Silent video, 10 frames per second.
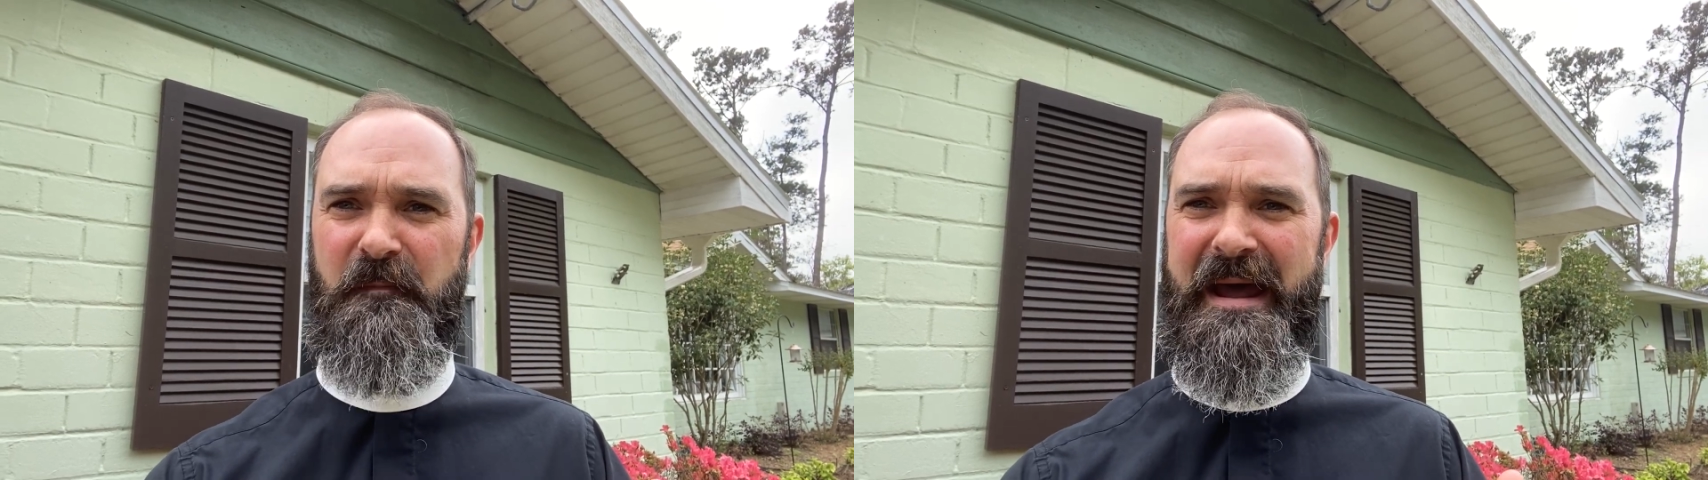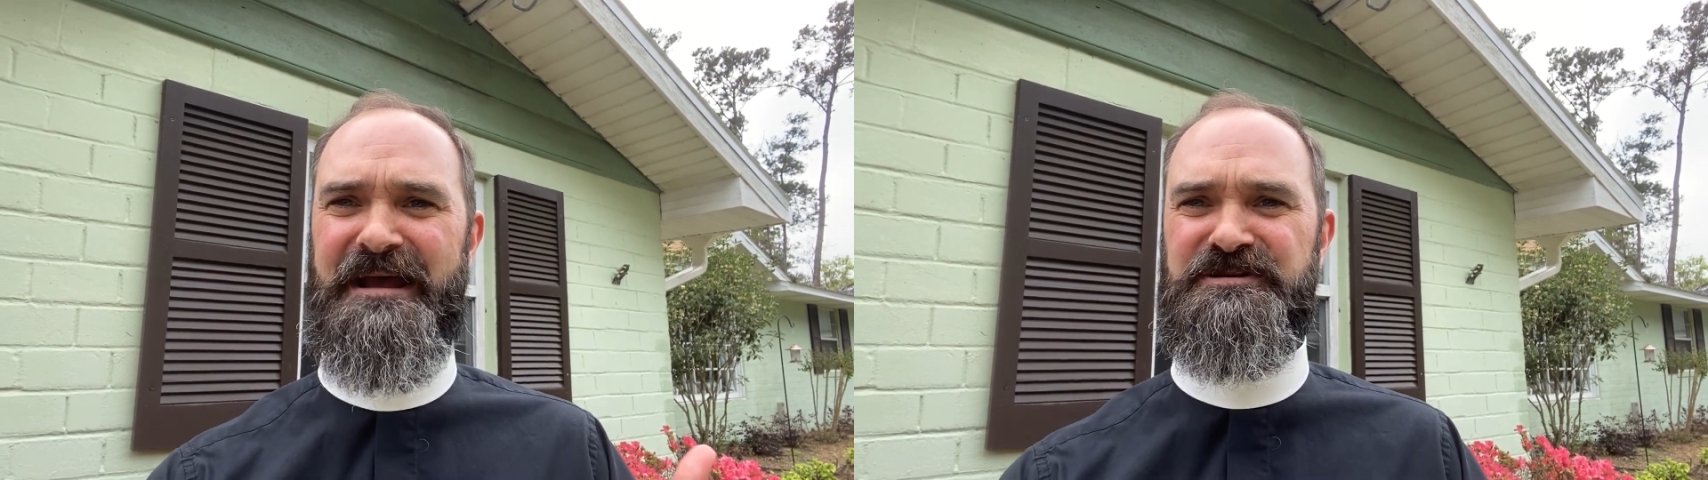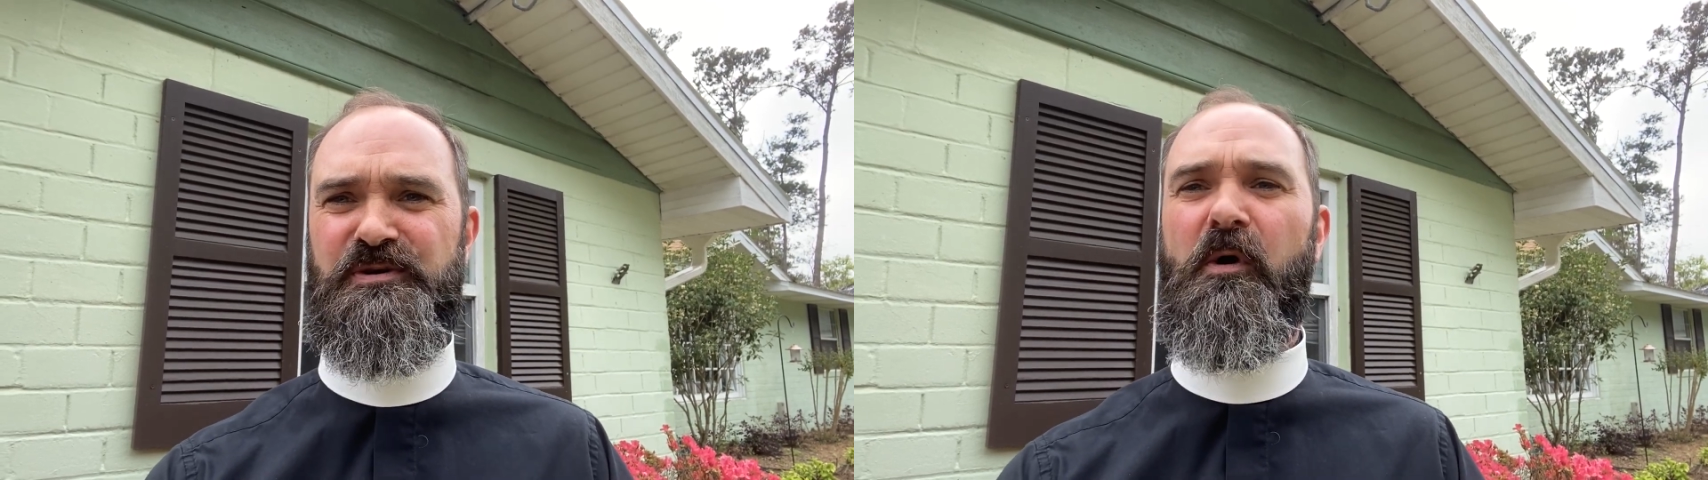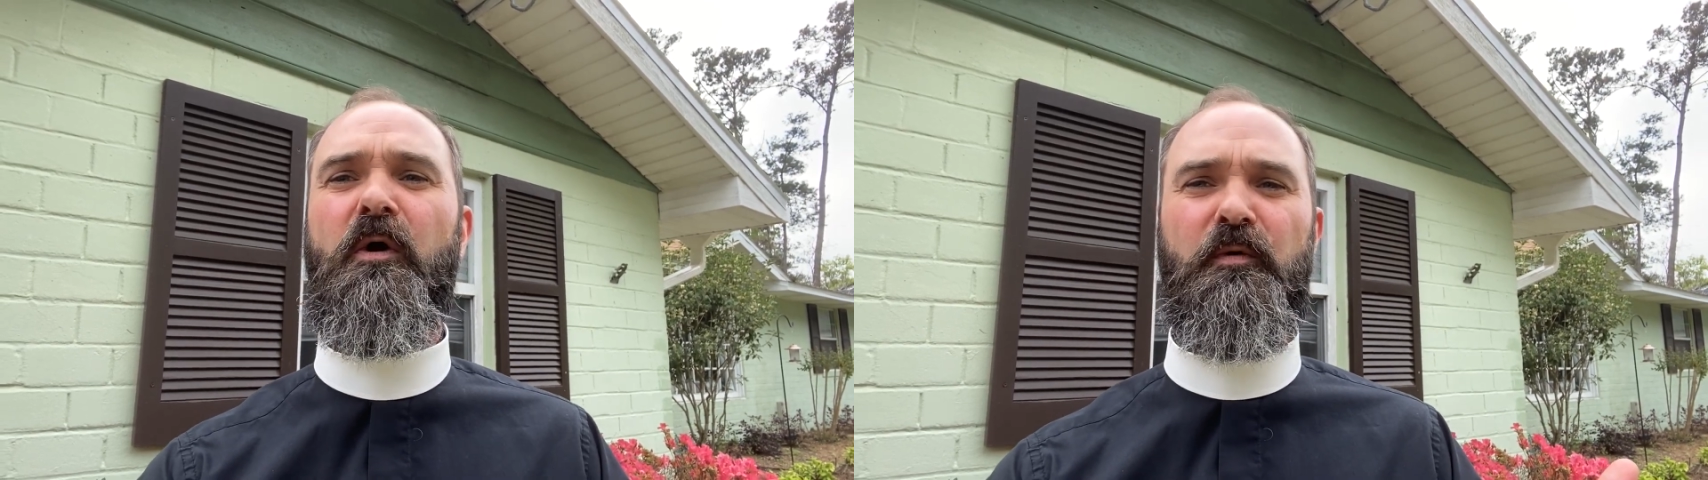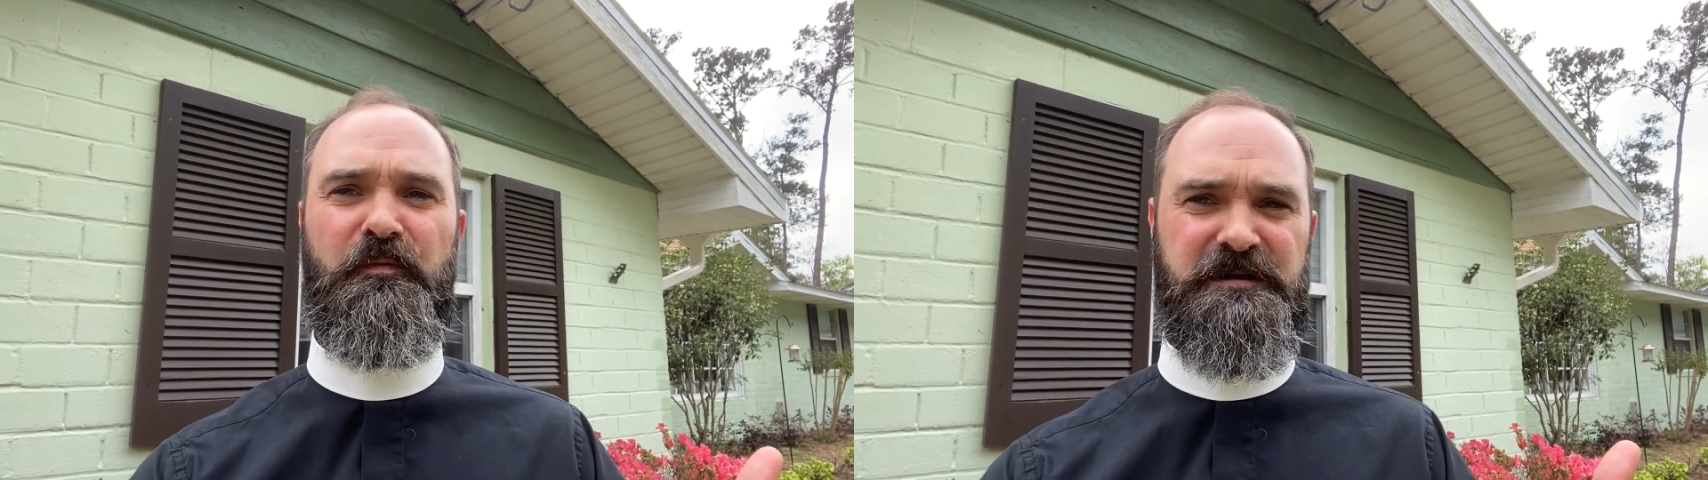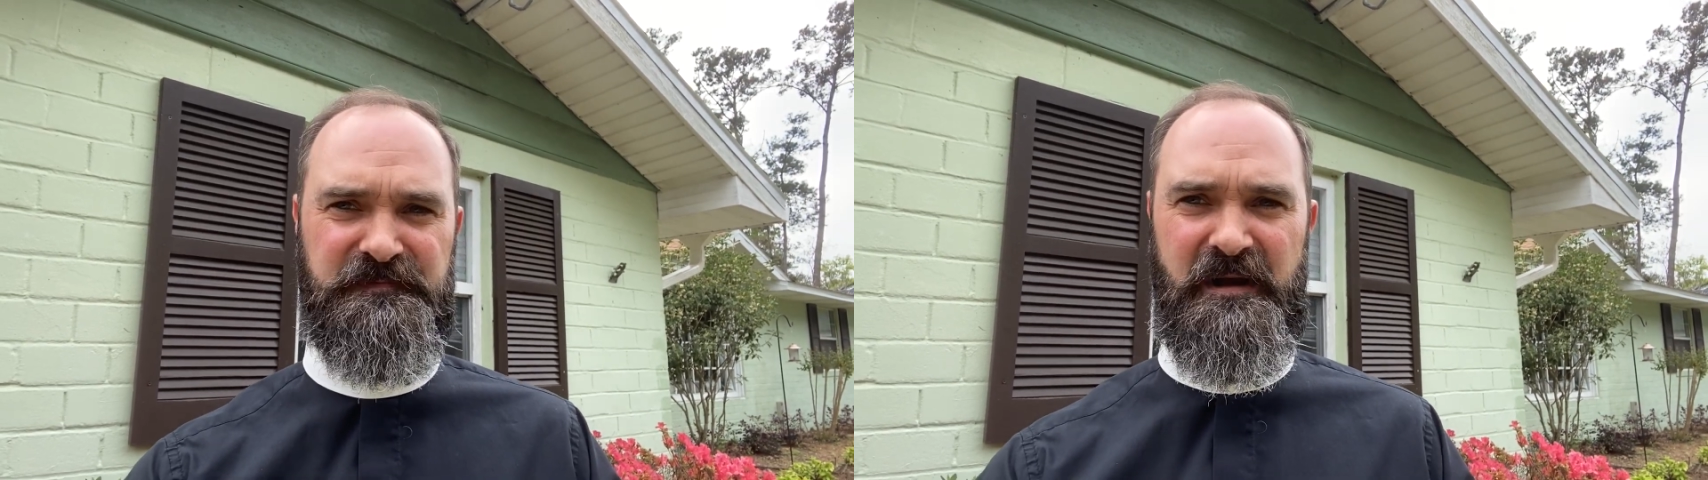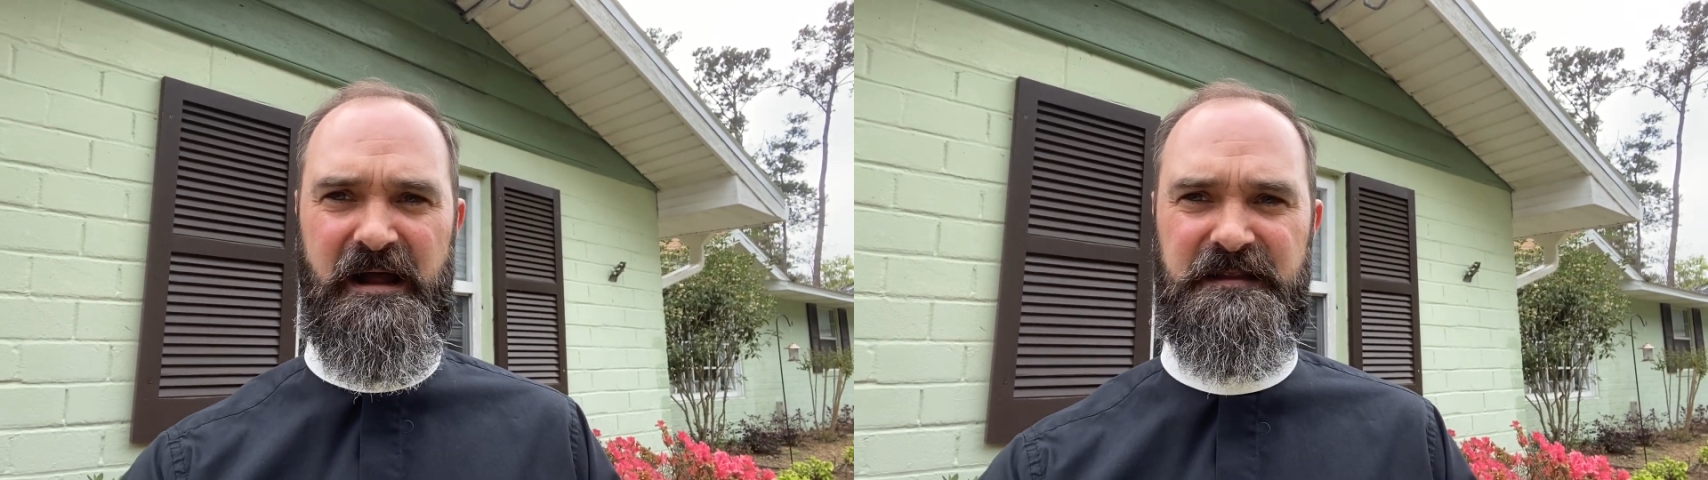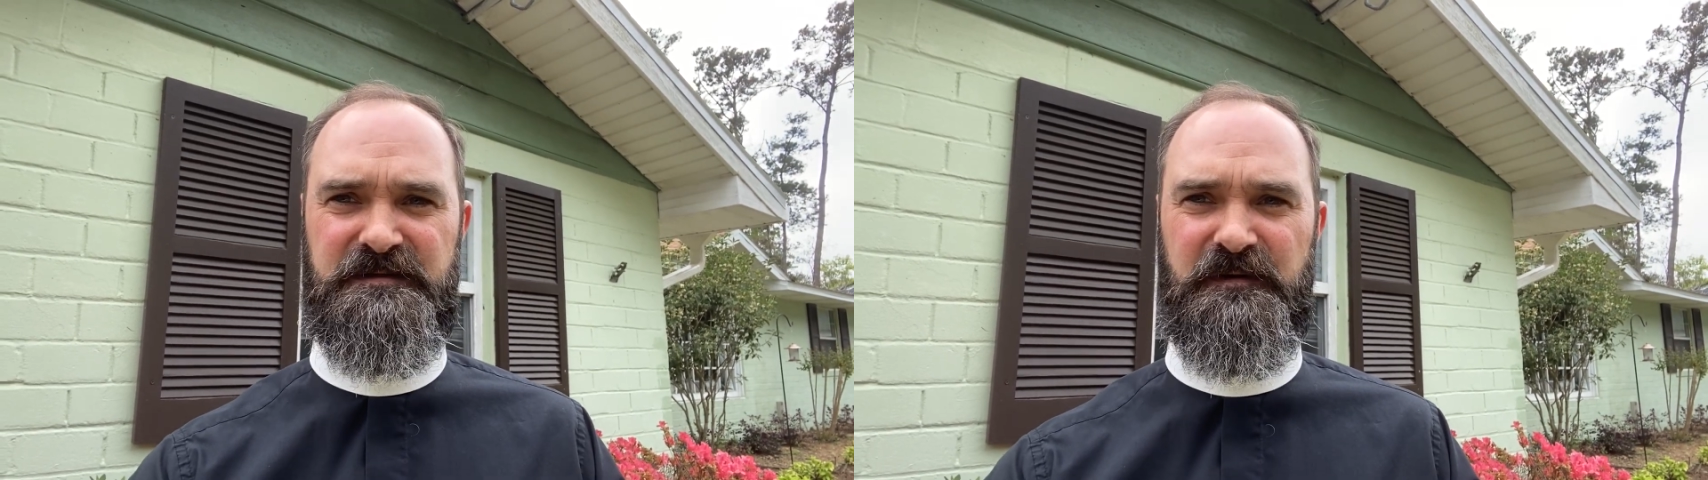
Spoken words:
pastoral response.